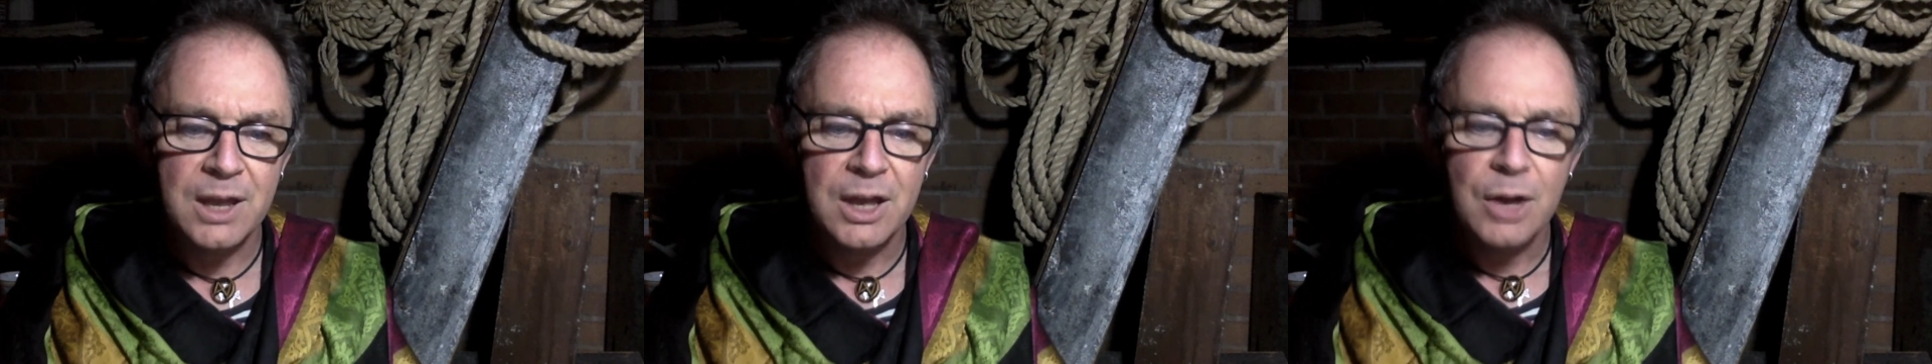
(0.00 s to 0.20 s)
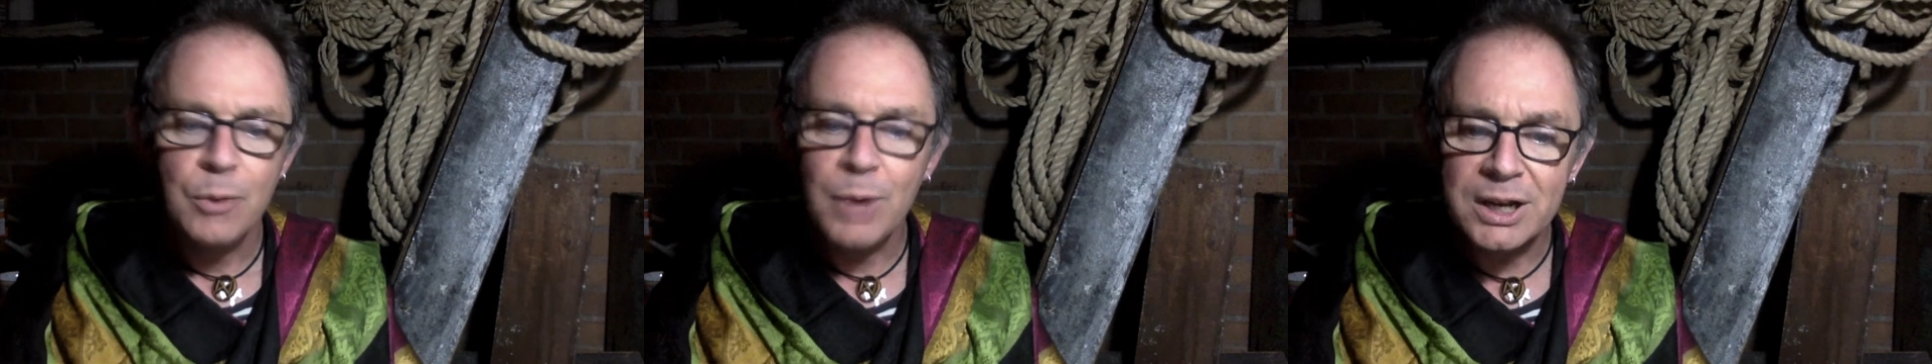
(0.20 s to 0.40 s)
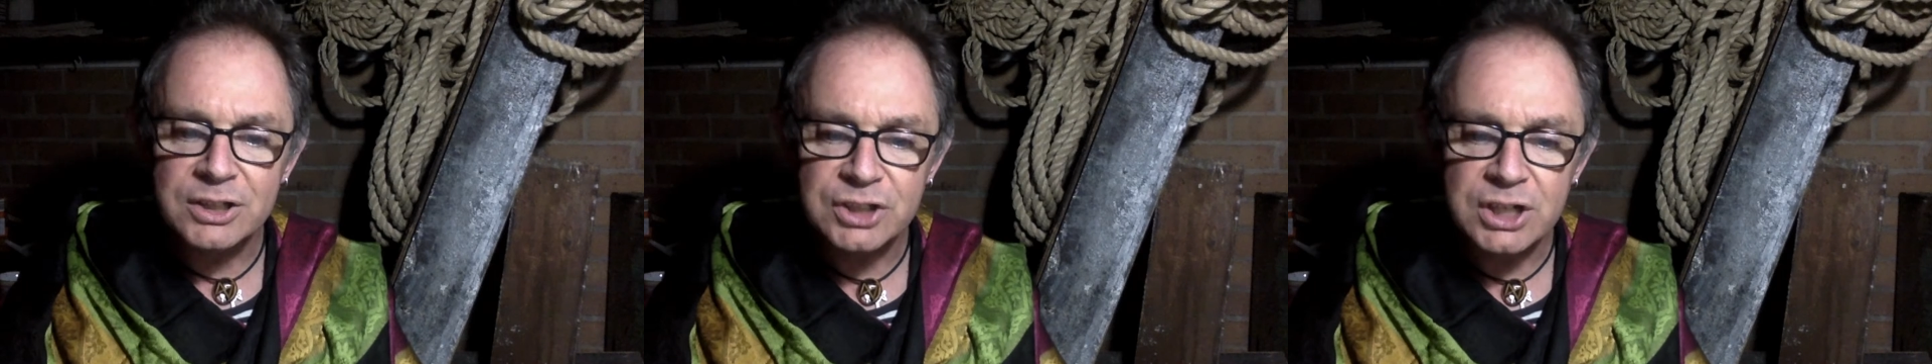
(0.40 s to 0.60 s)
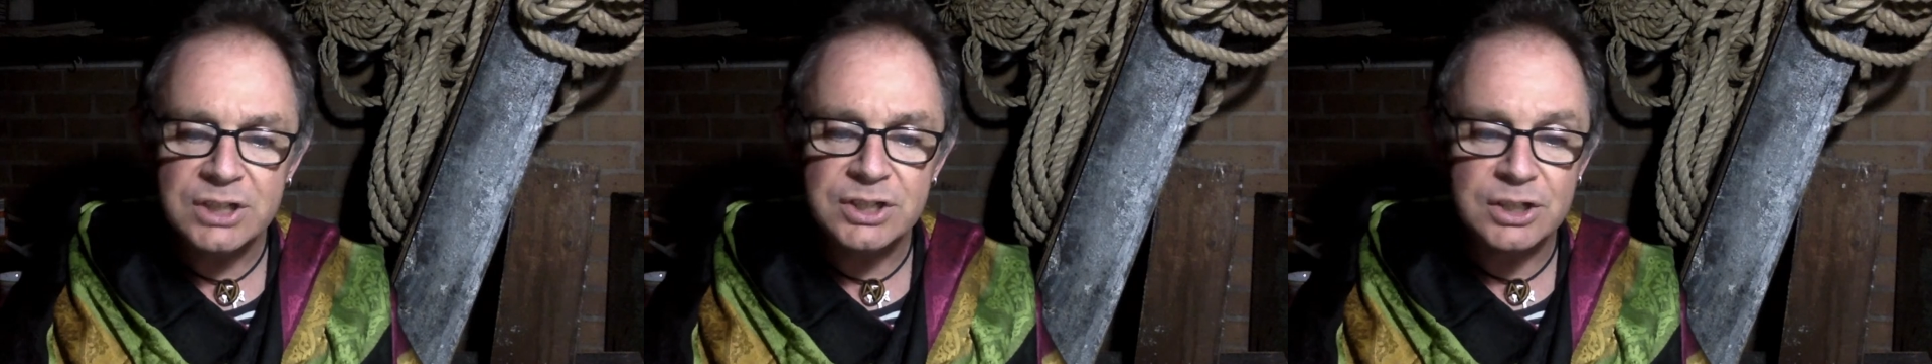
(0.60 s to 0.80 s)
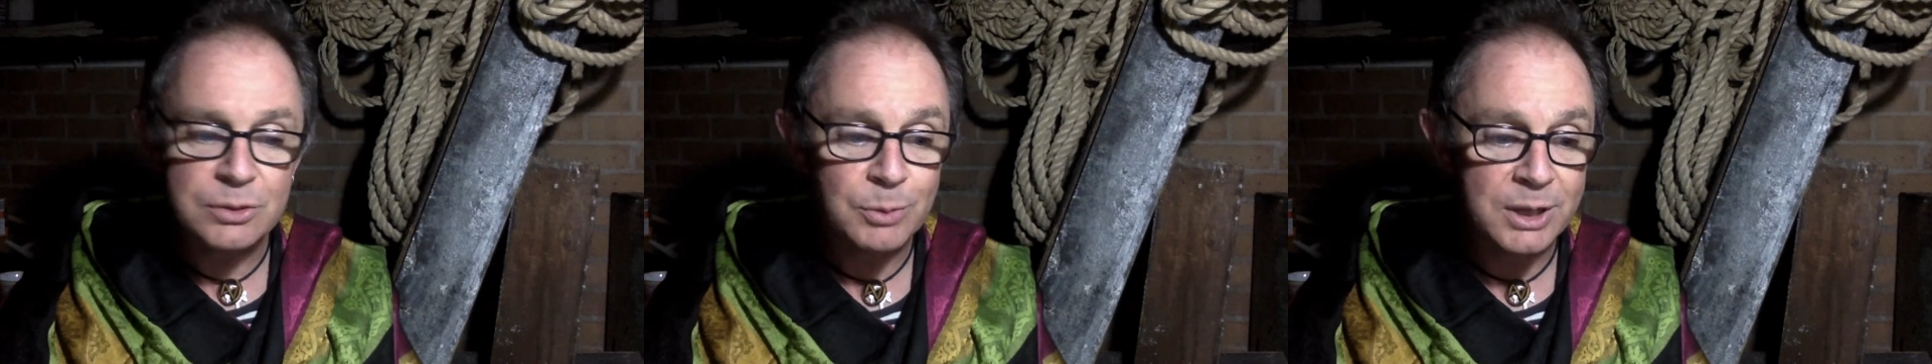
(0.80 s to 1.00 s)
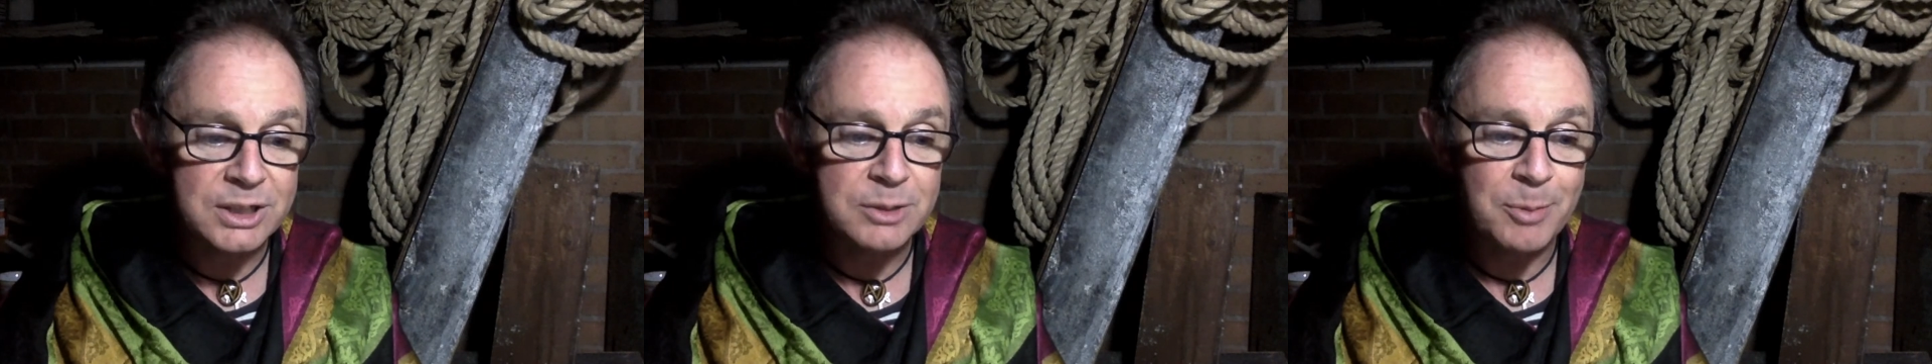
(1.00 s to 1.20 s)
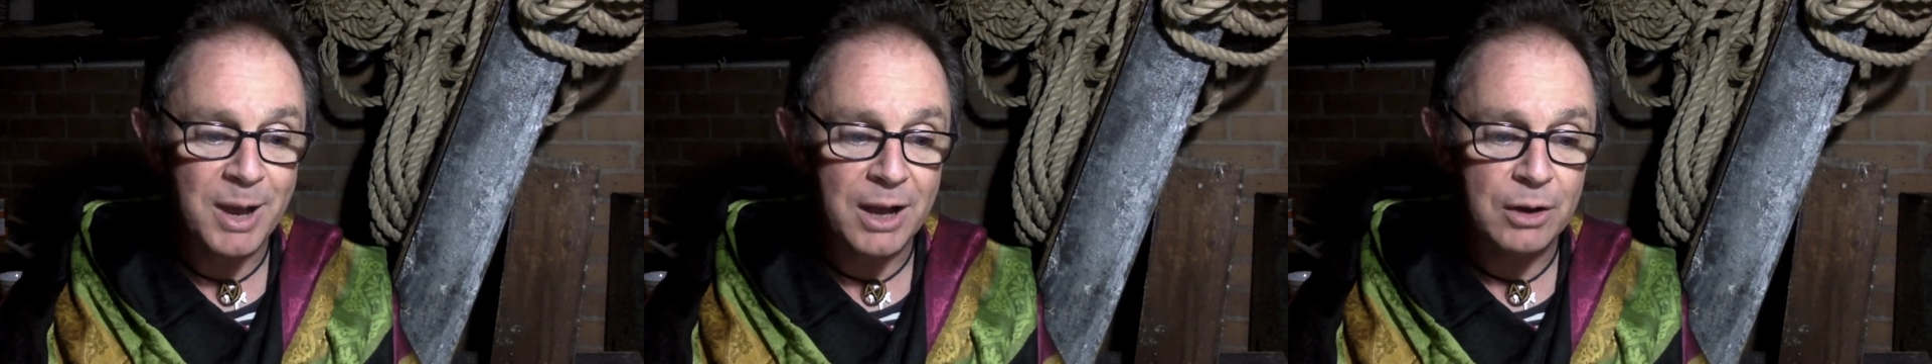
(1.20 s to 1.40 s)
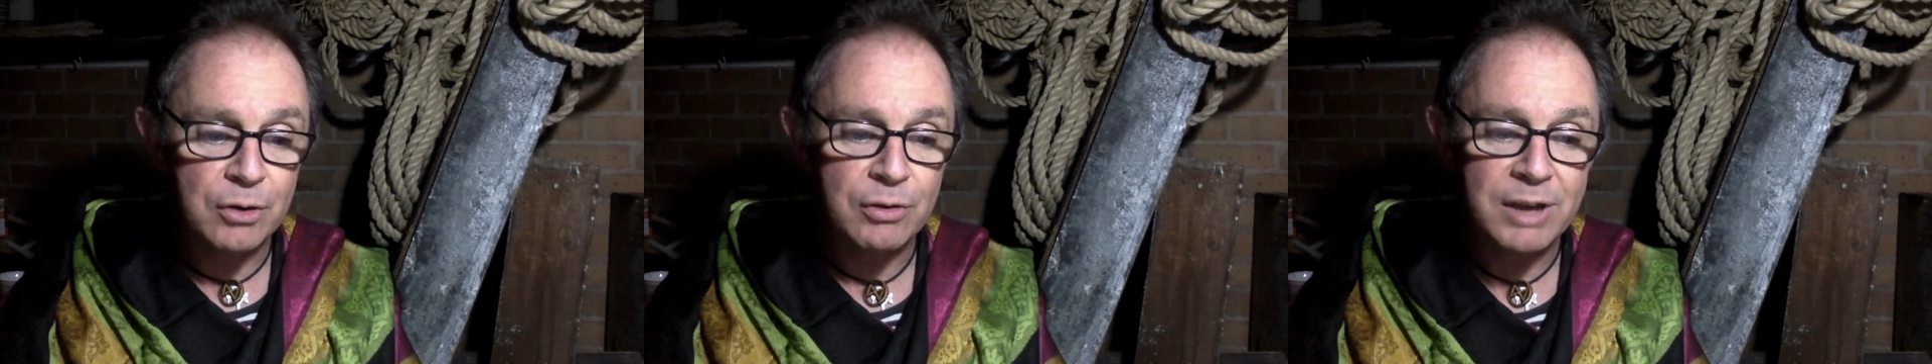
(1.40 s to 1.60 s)
while Jesus went
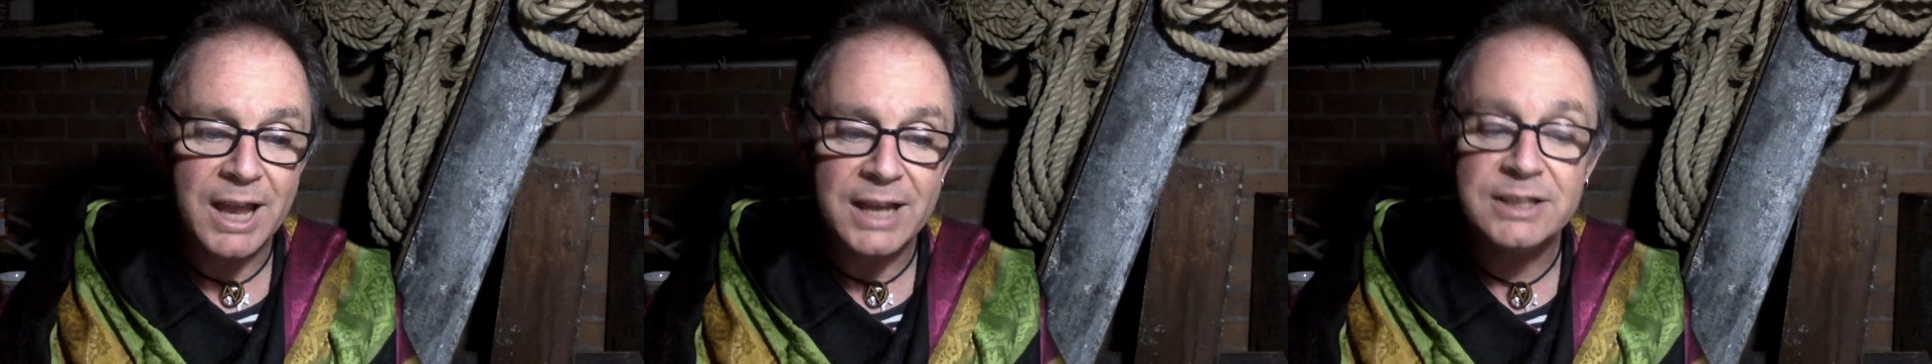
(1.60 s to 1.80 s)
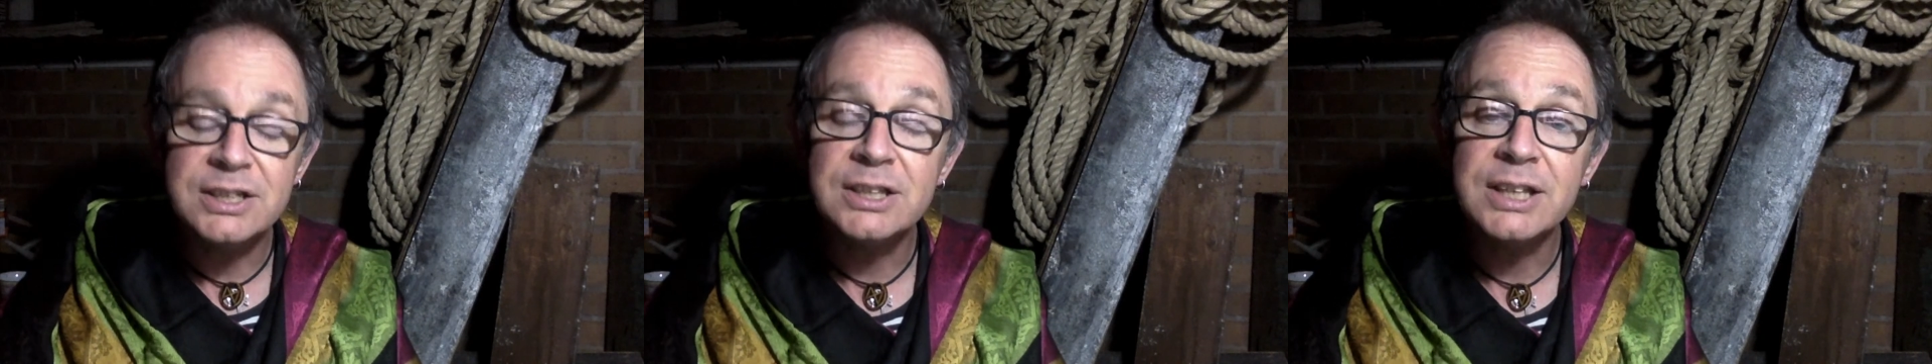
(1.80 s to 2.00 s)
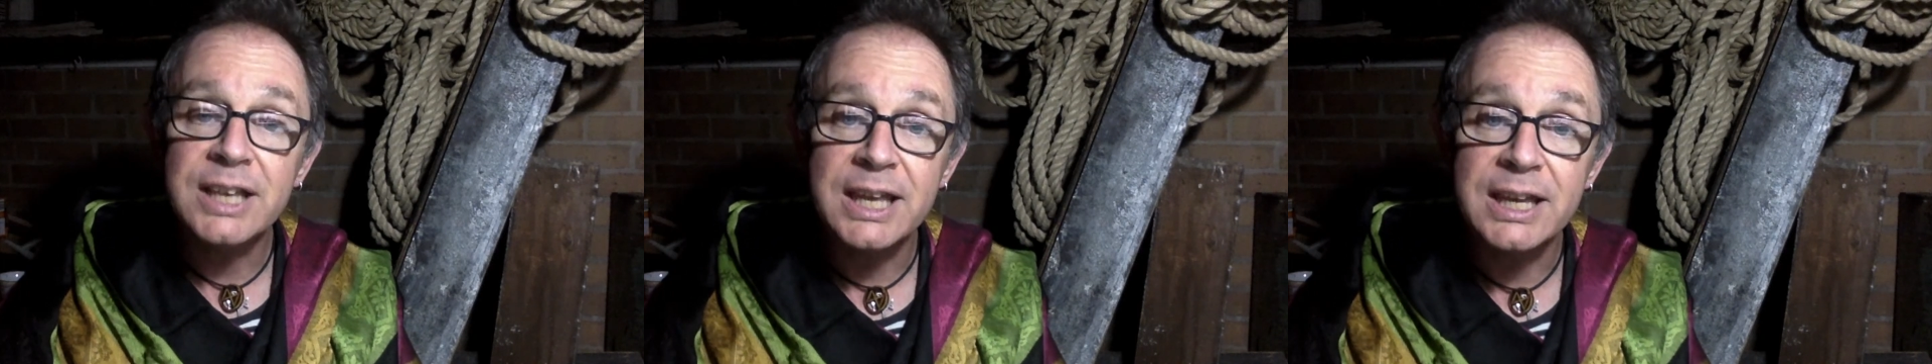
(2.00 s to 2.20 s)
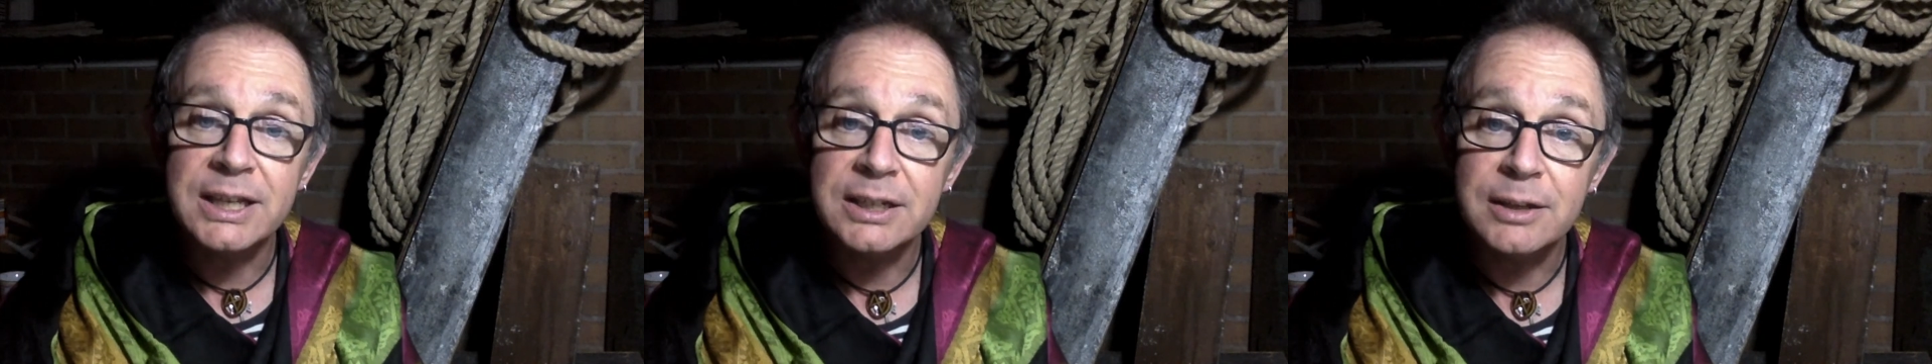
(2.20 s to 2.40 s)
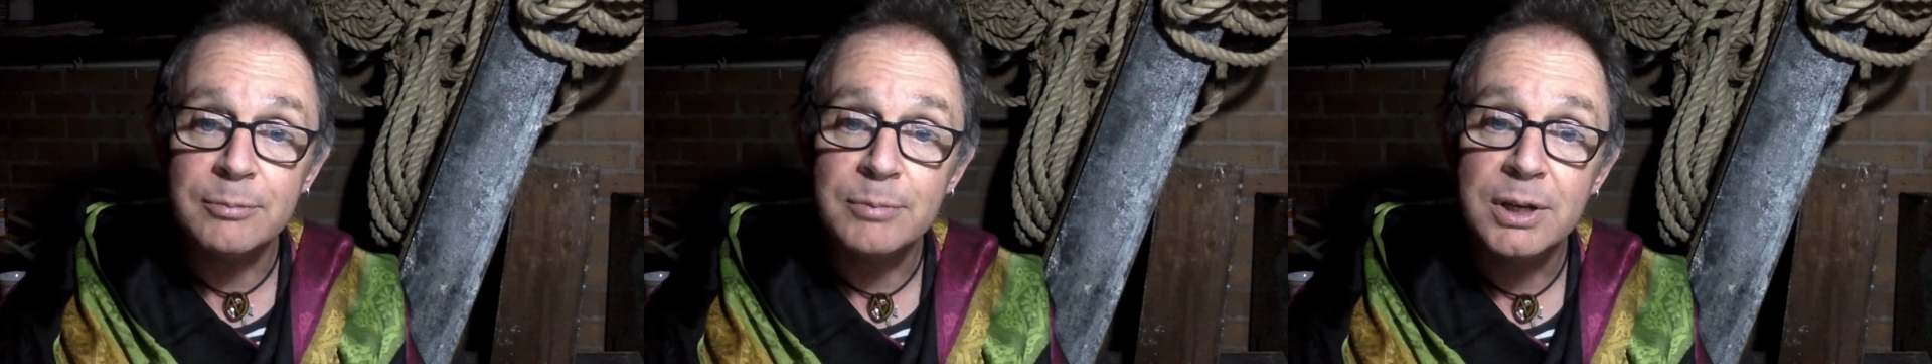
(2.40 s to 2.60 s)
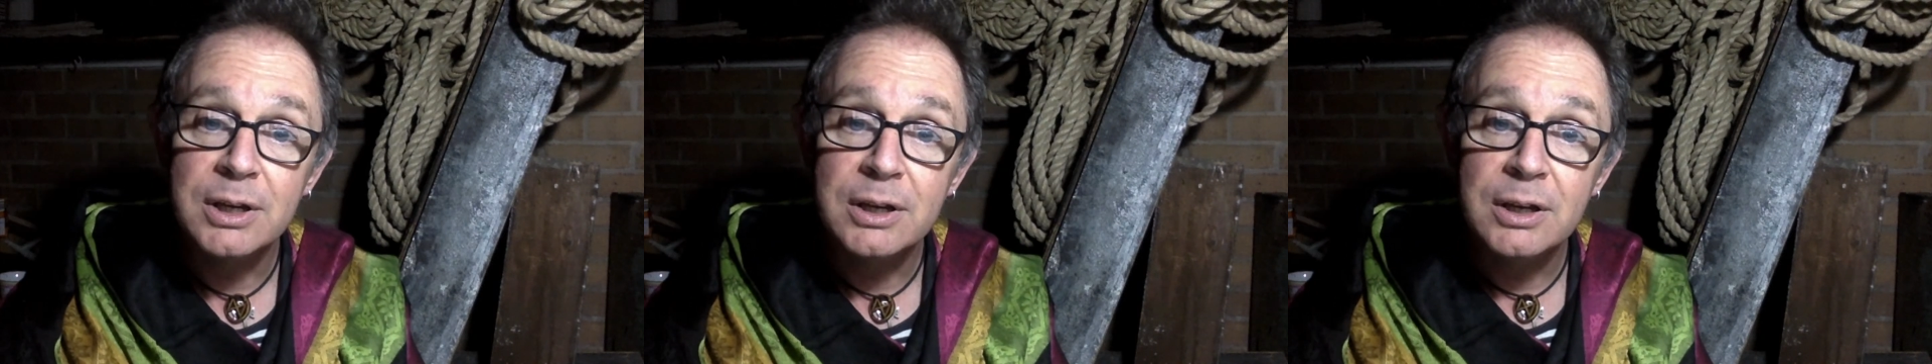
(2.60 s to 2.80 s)
about creating the kingdom,